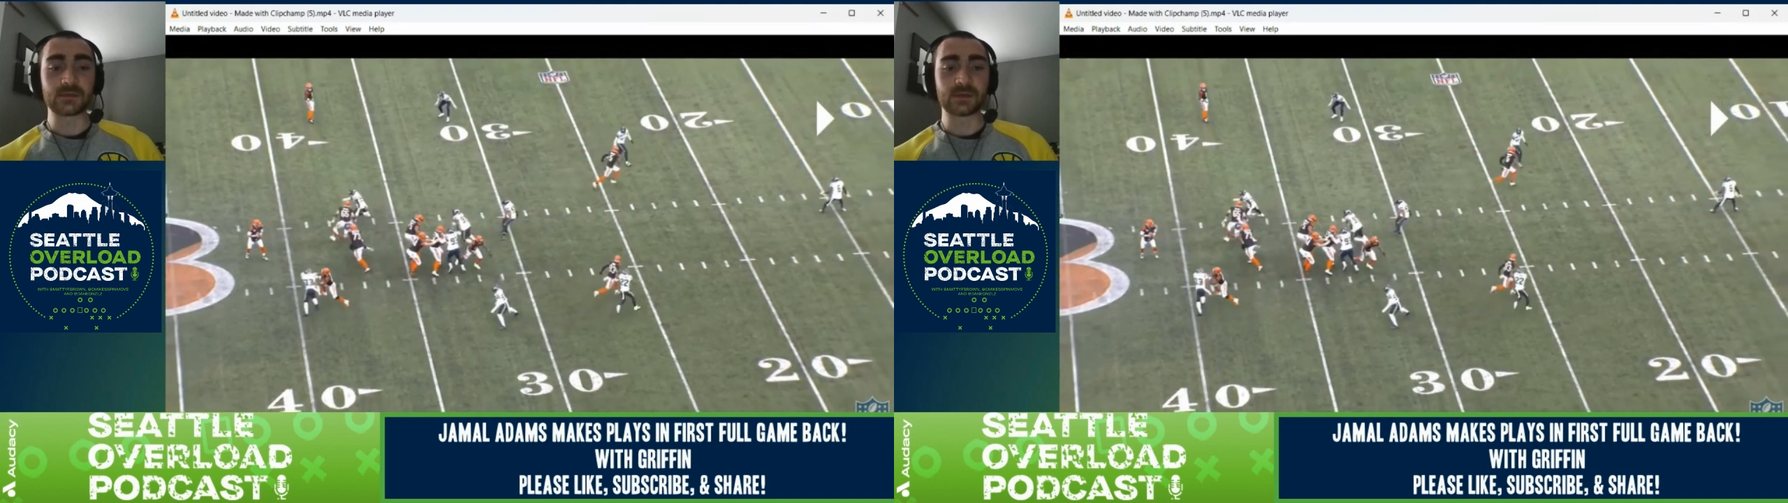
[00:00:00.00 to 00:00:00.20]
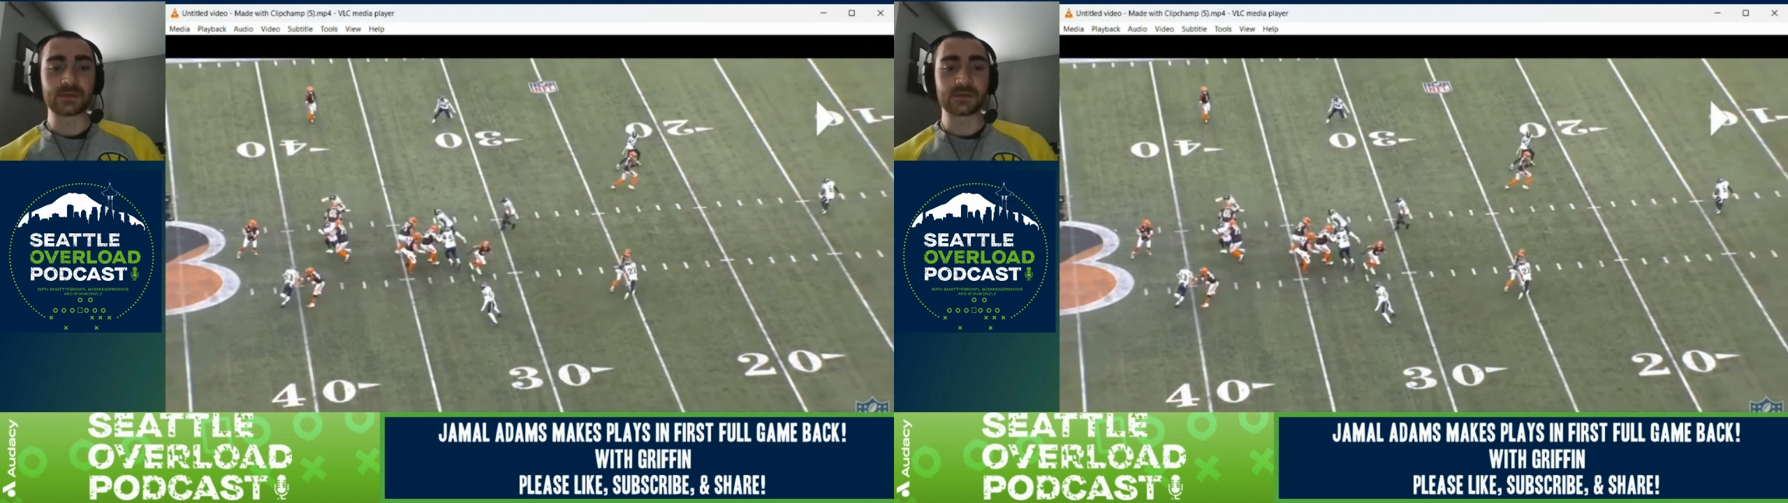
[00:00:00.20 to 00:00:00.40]

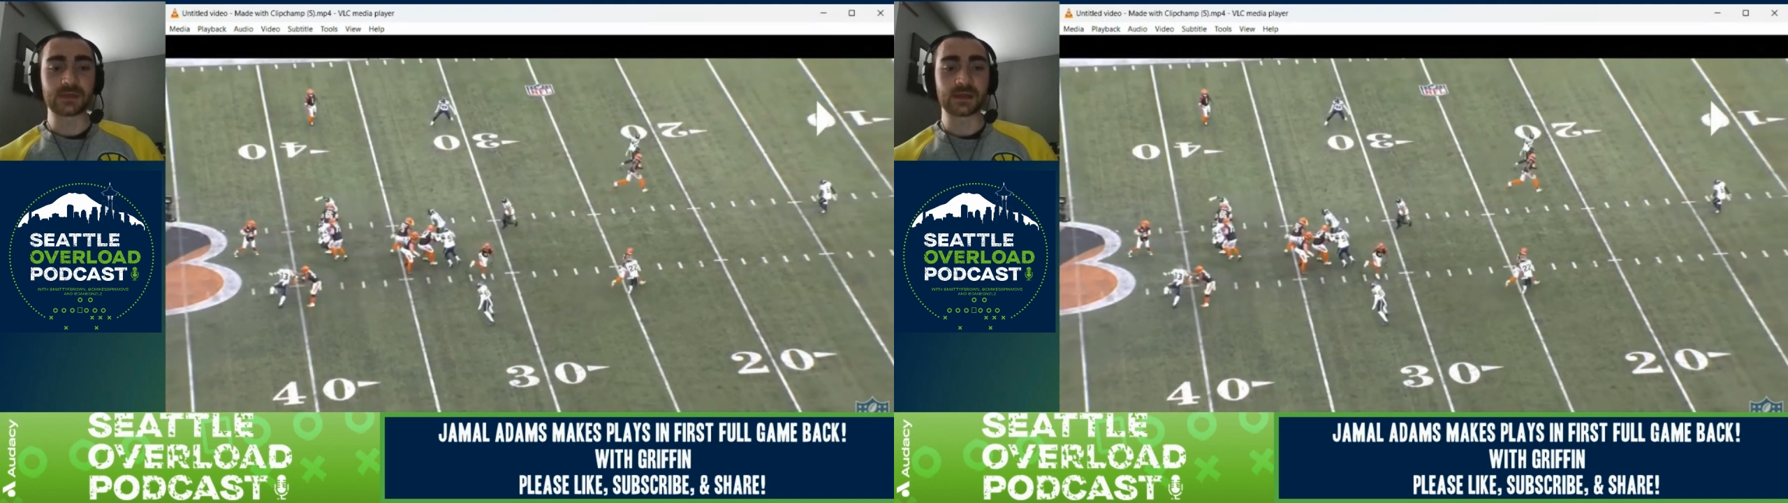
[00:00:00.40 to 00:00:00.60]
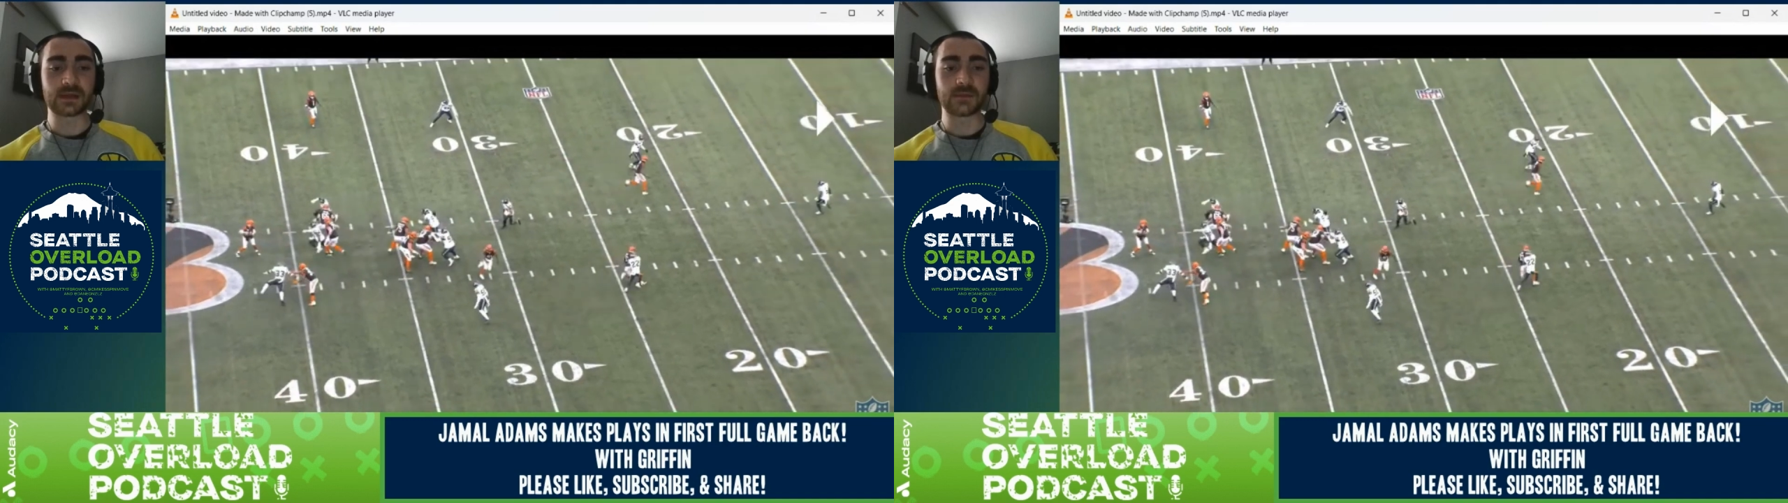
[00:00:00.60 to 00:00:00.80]
rips
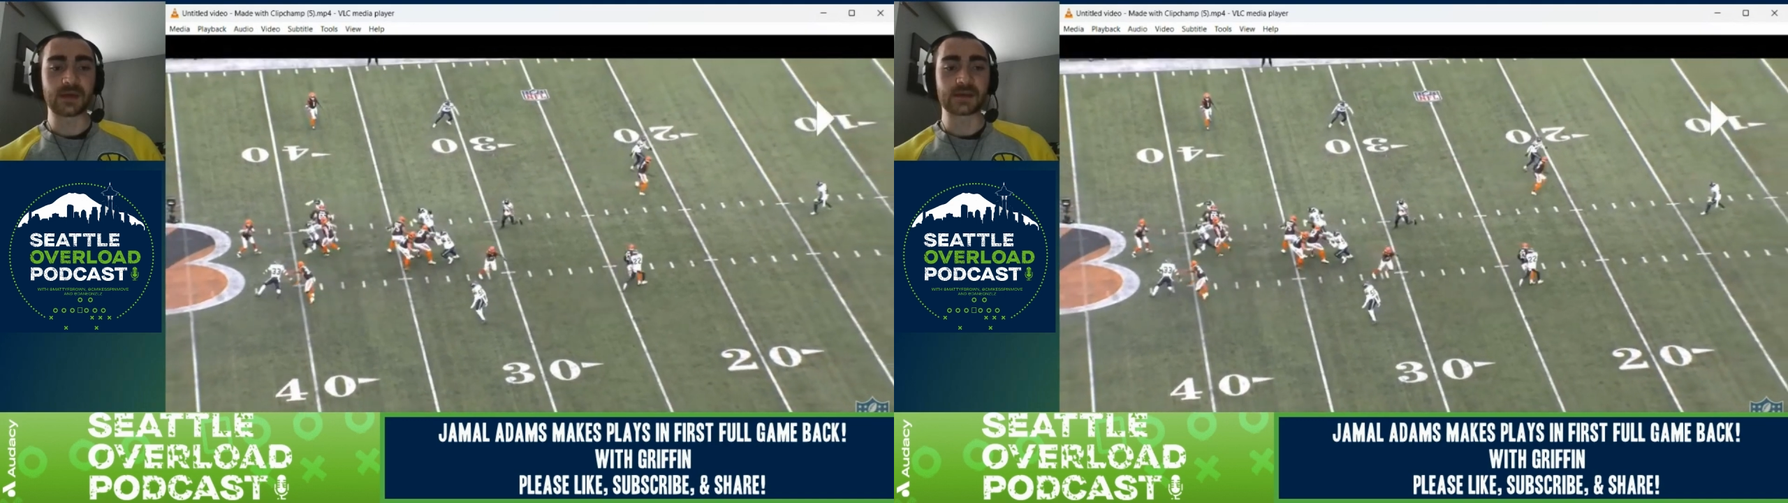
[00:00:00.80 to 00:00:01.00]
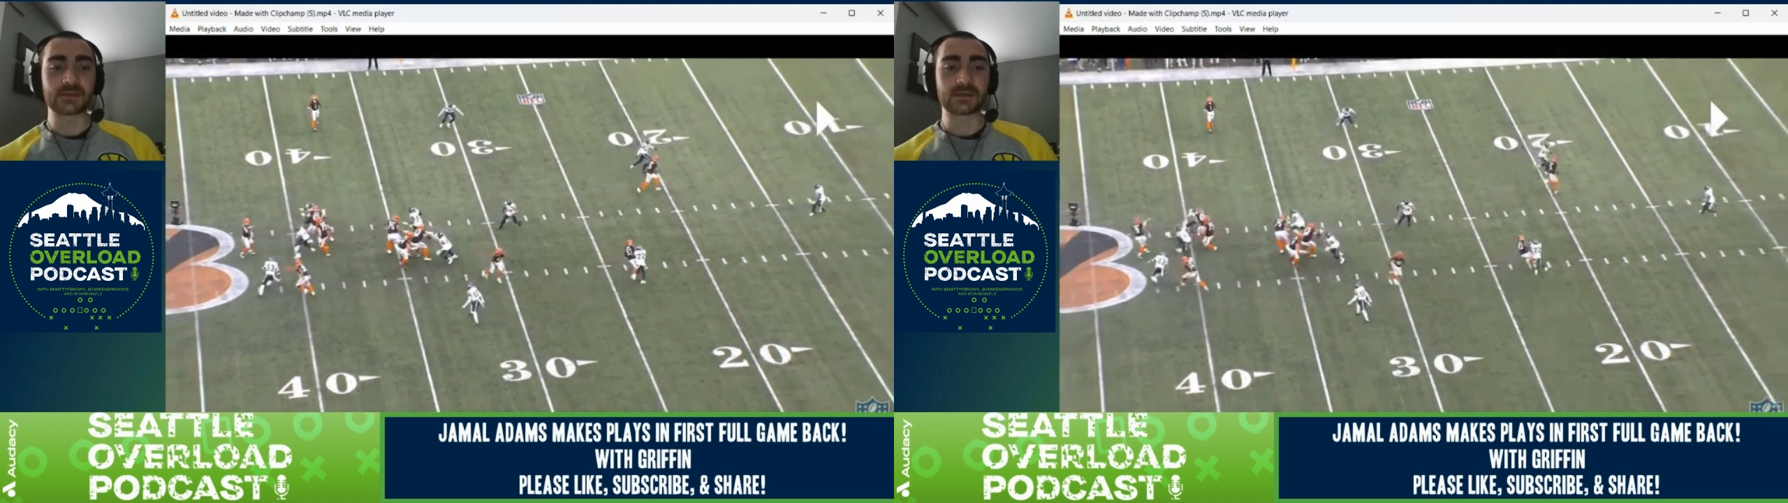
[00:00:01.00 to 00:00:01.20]
really like a
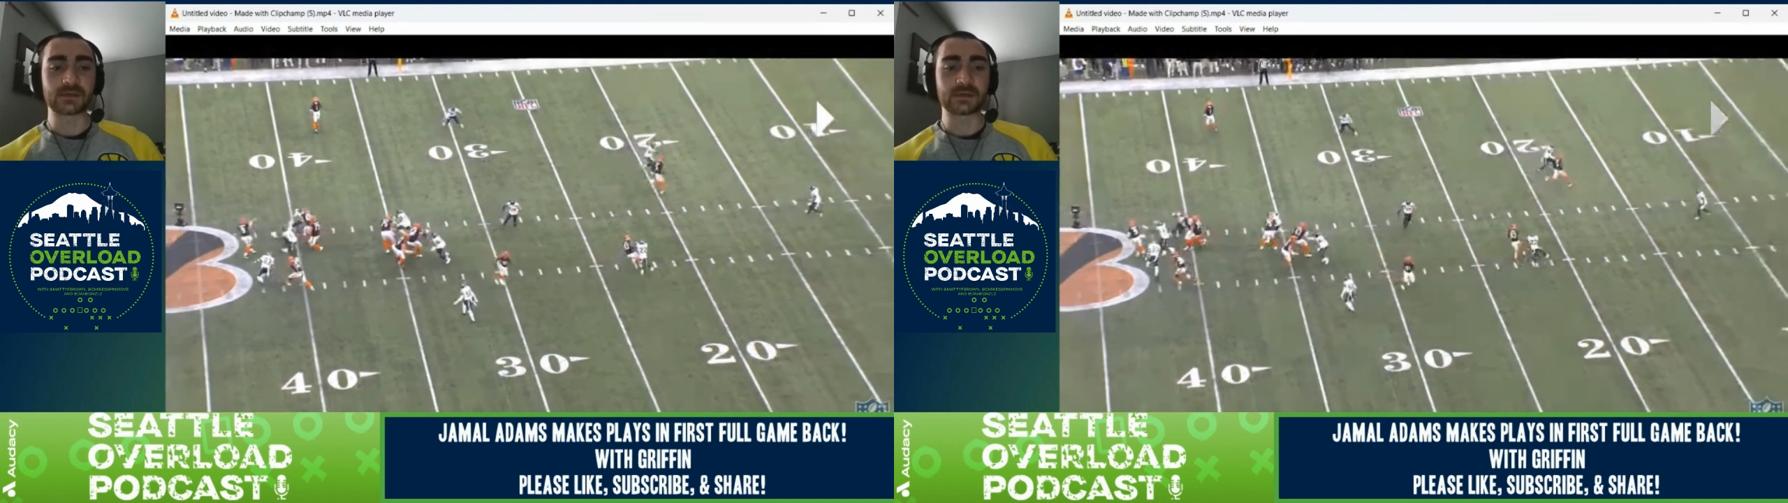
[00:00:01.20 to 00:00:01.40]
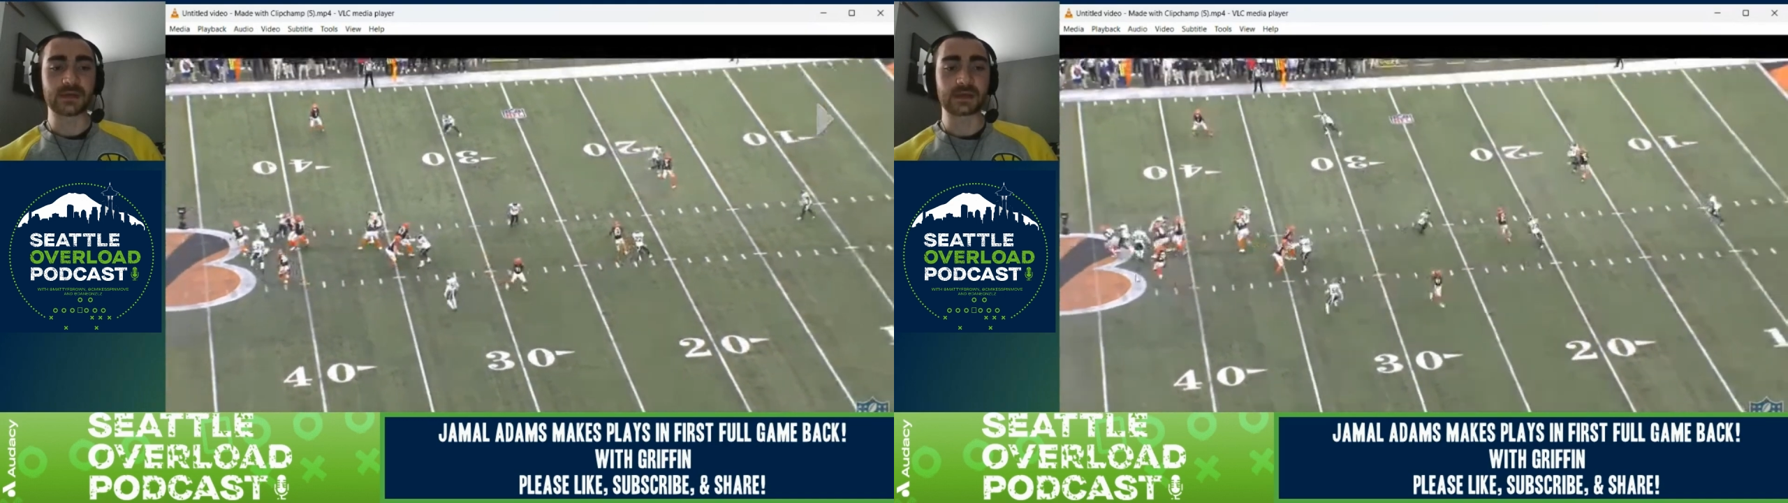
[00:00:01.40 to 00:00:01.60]
pass
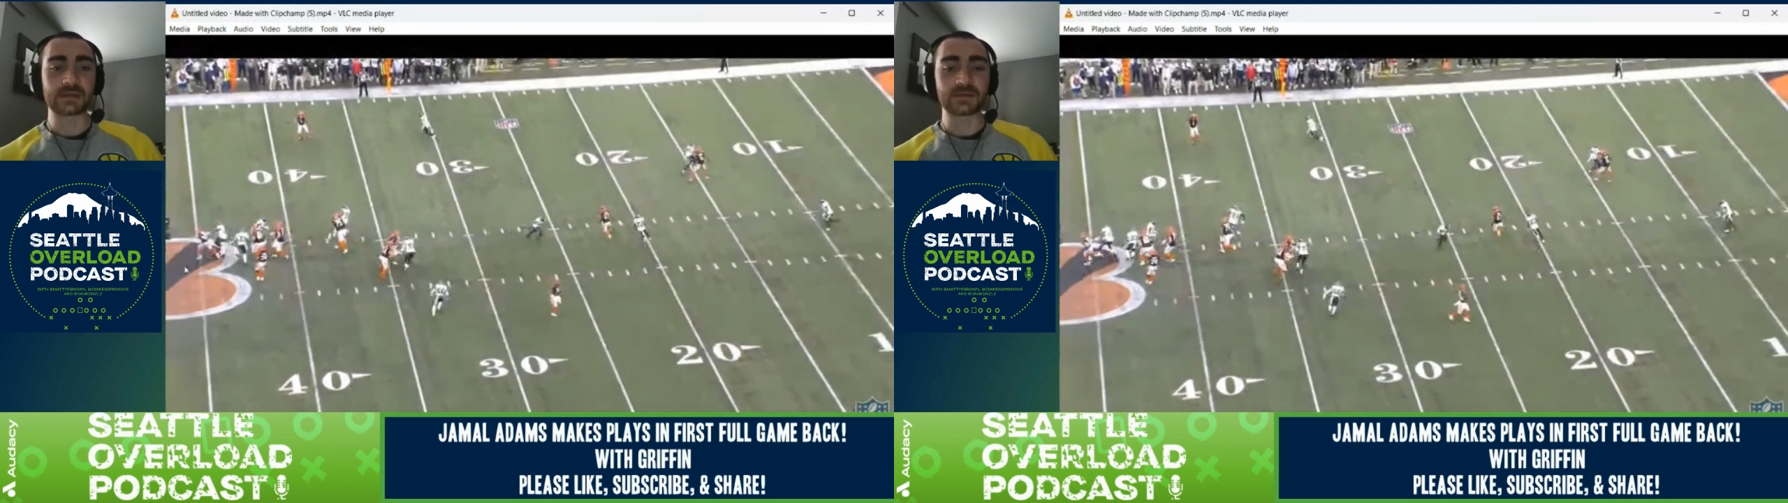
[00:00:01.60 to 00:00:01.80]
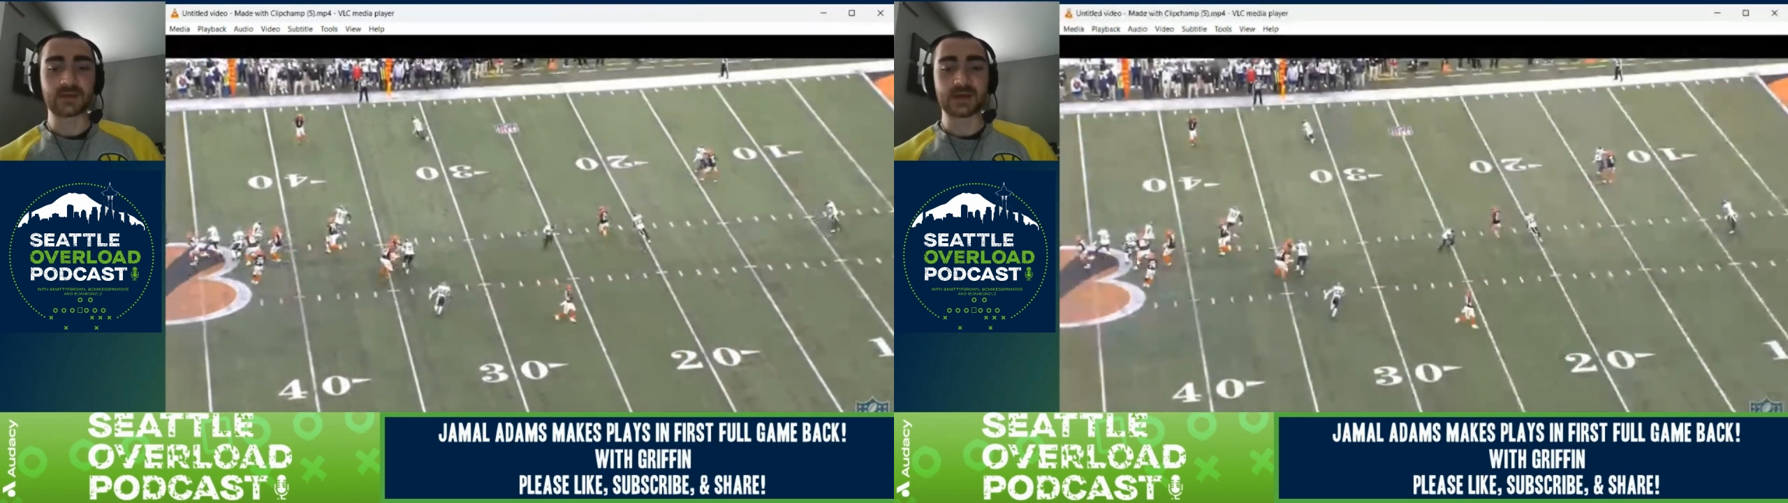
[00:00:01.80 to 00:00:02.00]
rusher and then
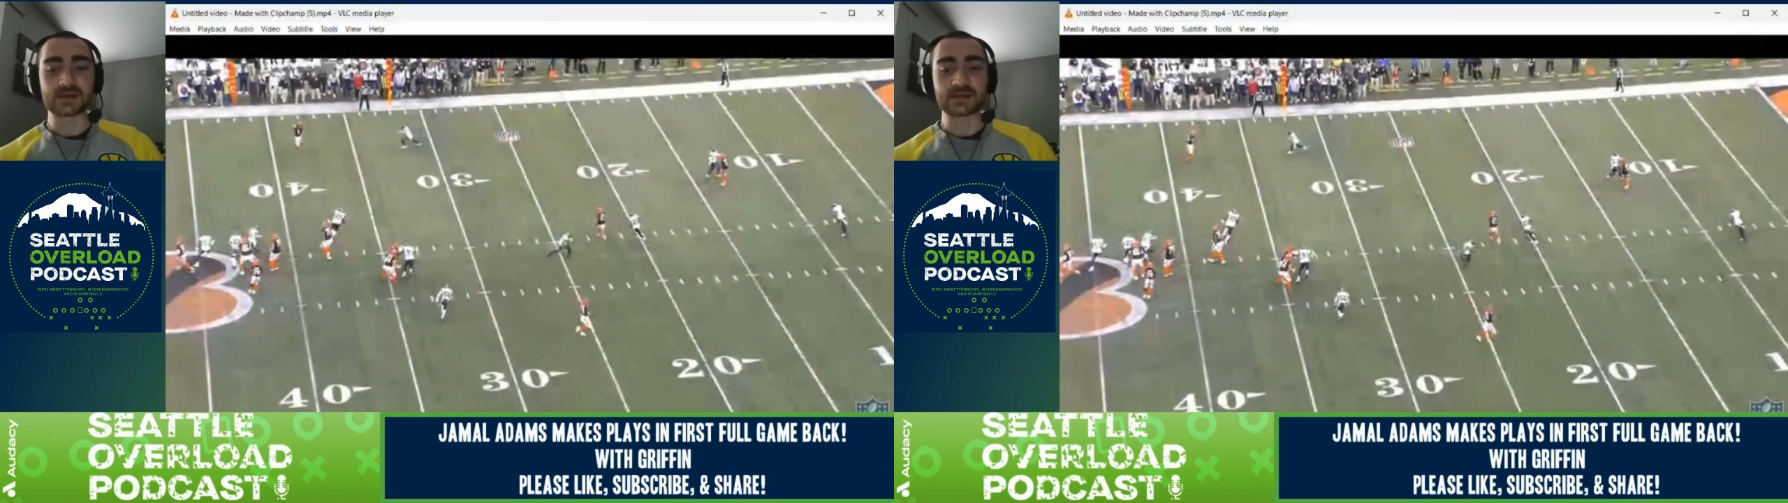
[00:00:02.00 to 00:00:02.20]
gets flat.